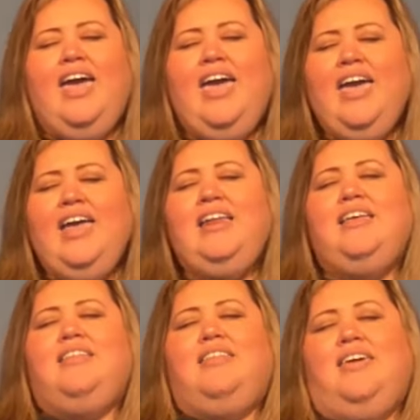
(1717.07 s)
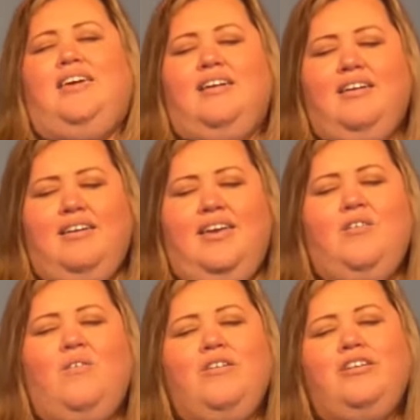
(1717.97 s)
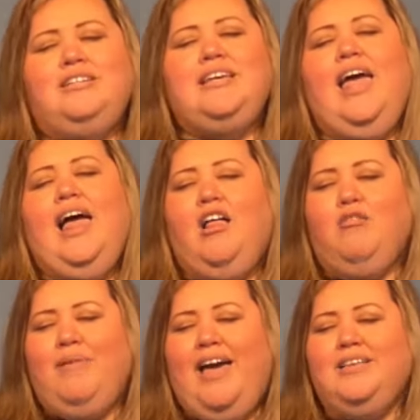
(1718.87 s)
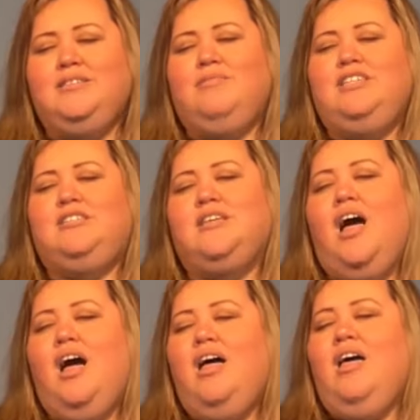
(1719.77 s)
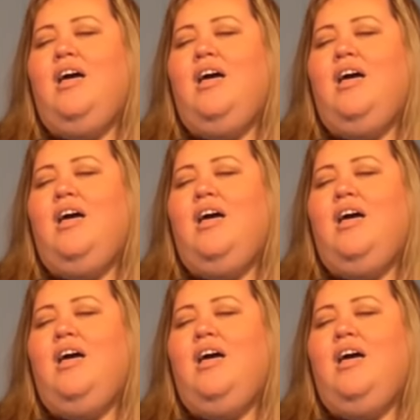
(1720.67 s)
anything in order to help, as we saw